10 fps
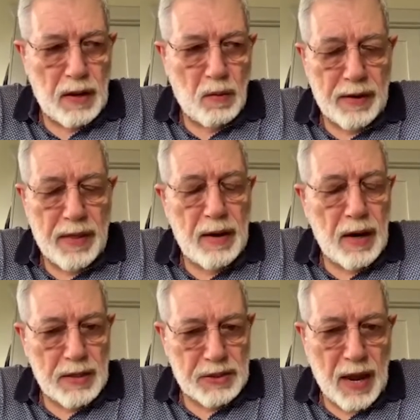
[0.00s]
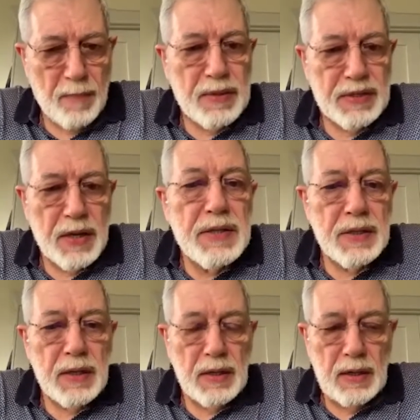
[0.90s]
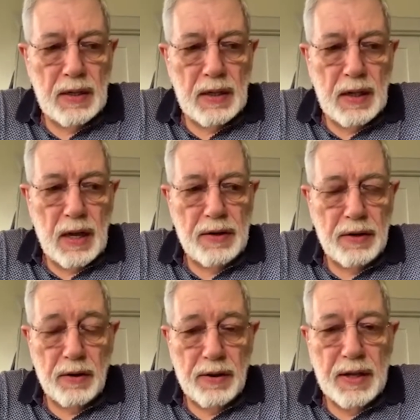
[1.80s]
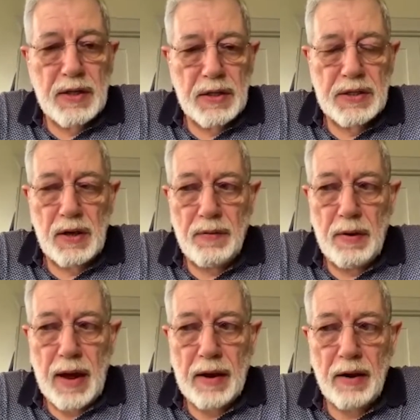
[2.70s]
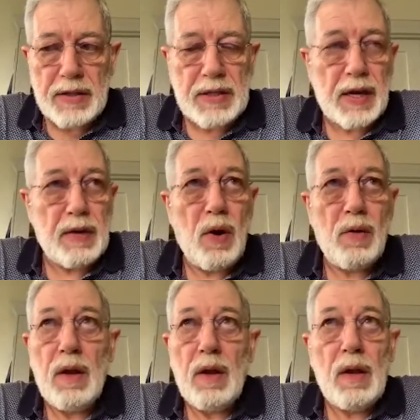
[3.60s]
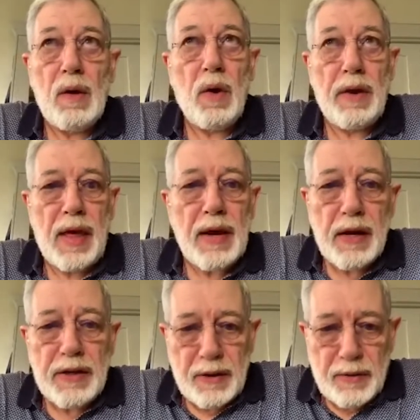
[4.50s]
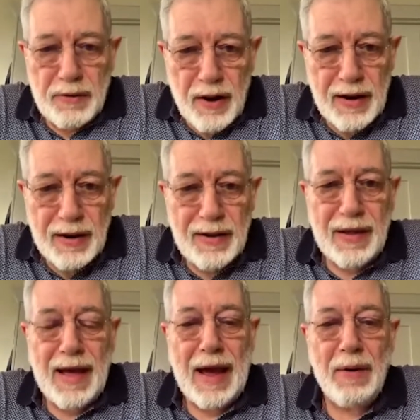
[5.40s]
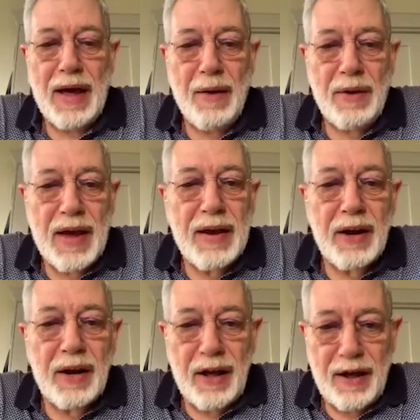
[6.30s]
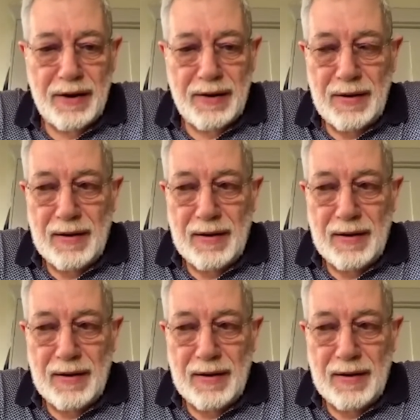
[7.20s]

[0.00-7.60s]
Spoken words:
one of their large campuses. And you've got to think to yourself, well, hang on a second, what are they going to do, right? How are they going to learn?